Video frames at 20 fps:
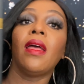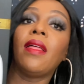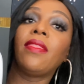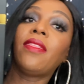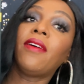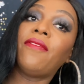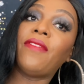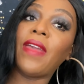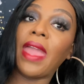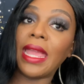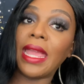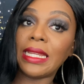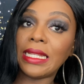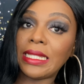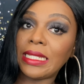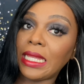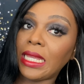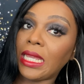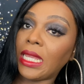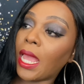the
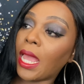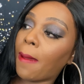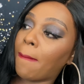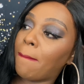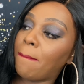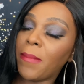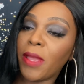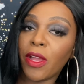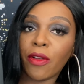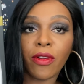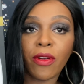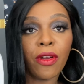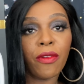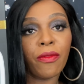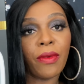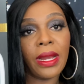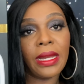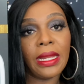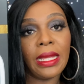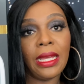vanity mirror
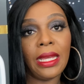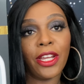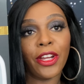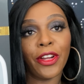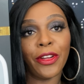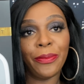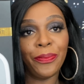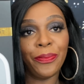right here,